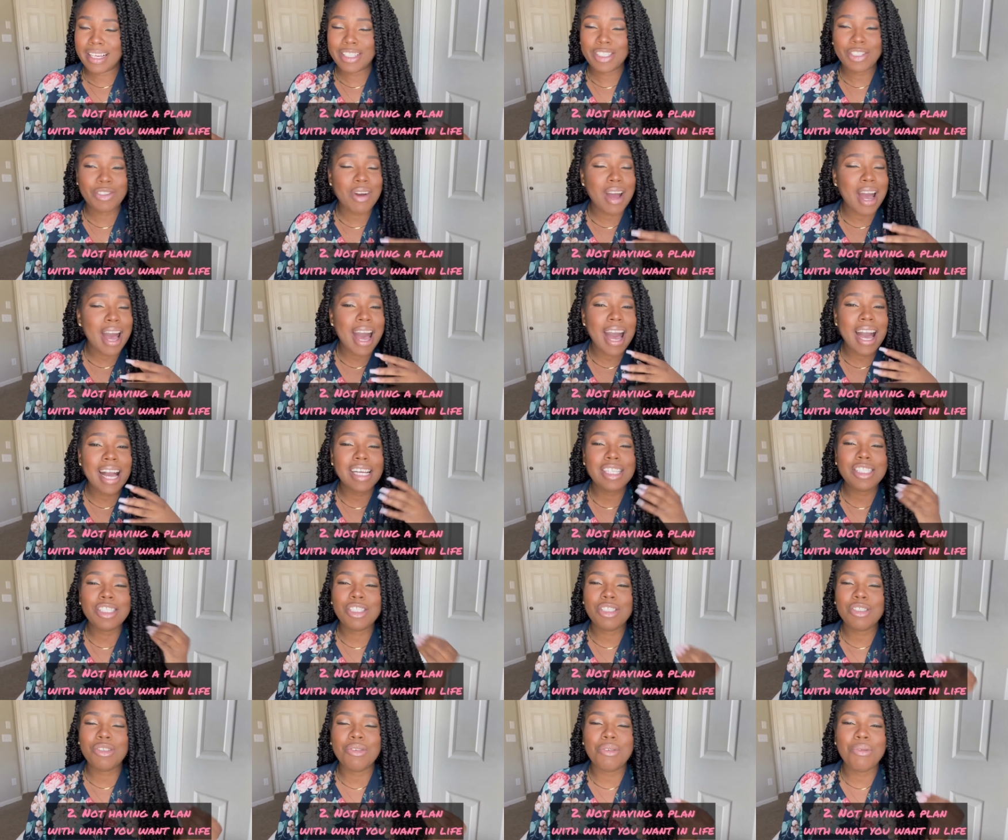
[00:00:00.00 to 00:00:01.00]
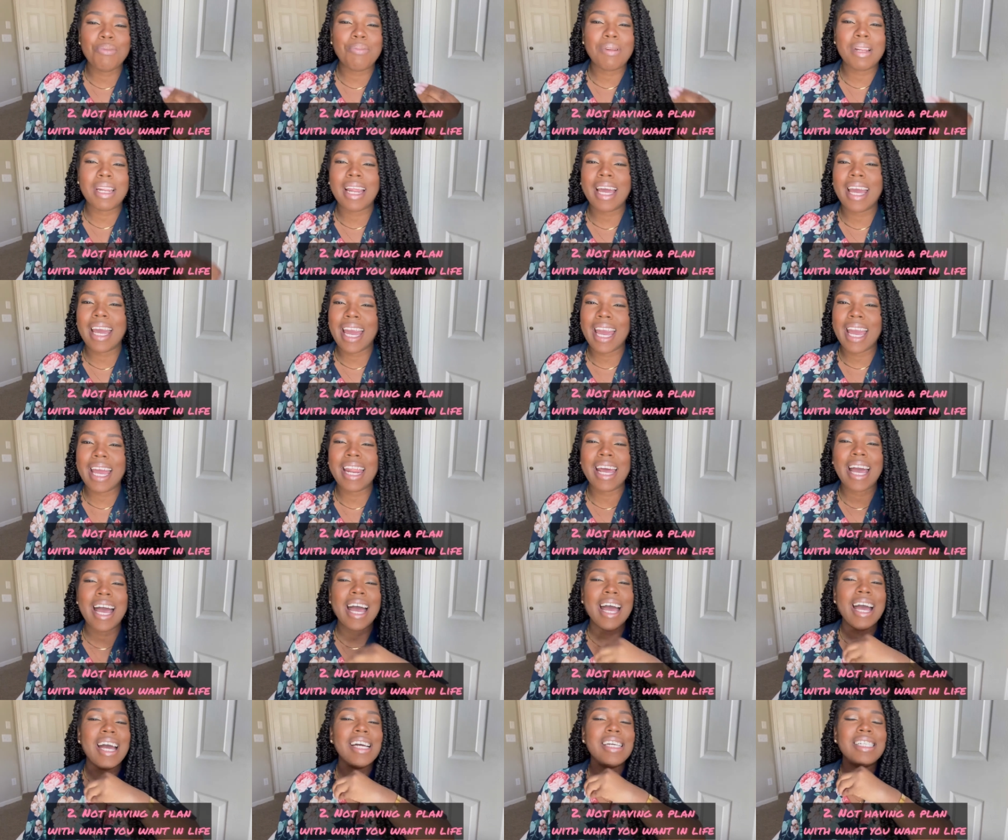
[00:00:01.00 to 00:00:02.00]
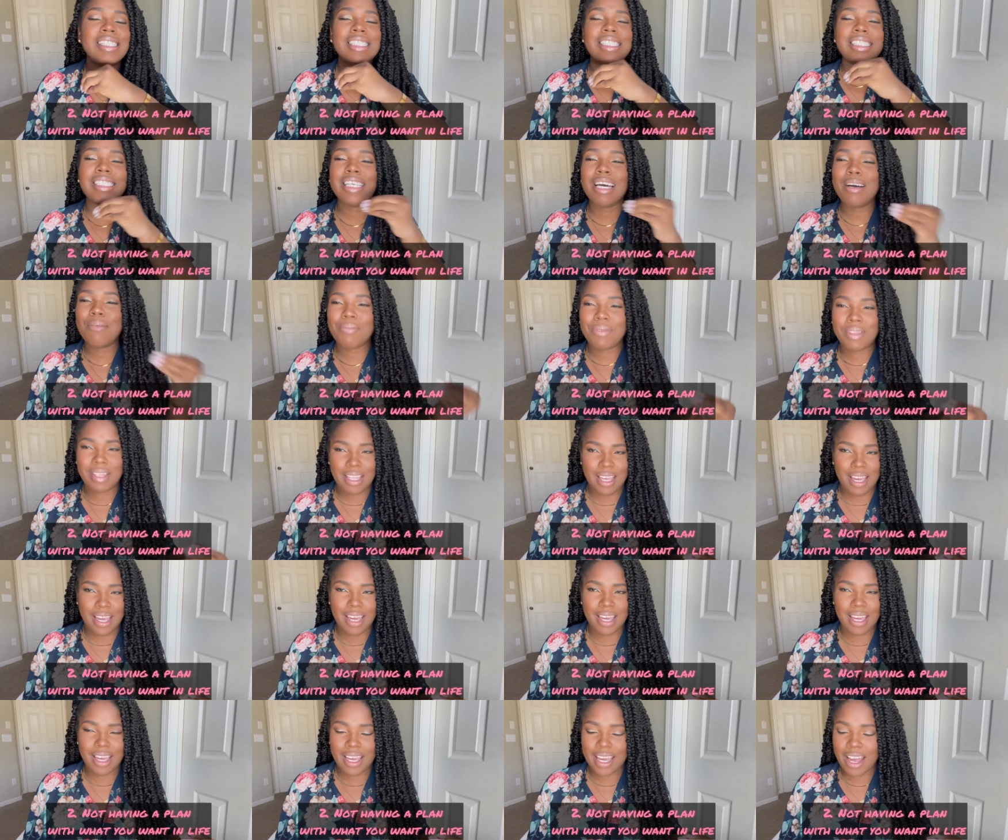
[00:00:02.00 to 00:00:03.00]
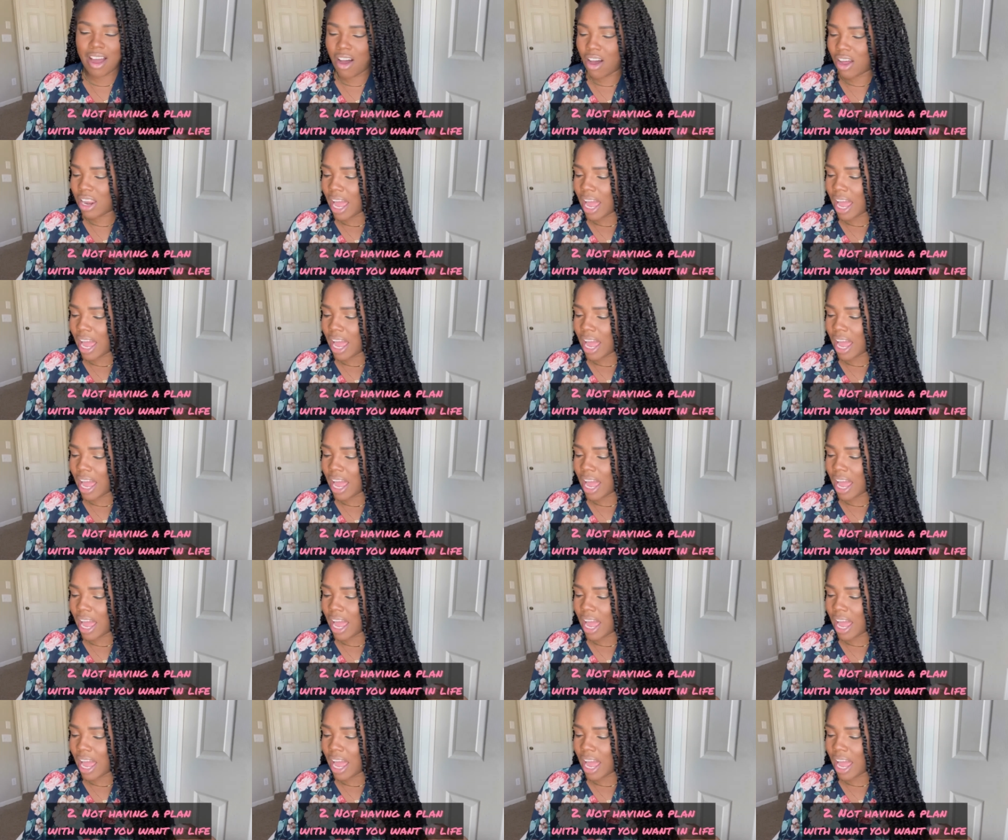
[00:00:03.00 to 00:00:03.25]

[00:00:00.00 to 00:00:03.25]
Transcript: Try to plan something, y'all.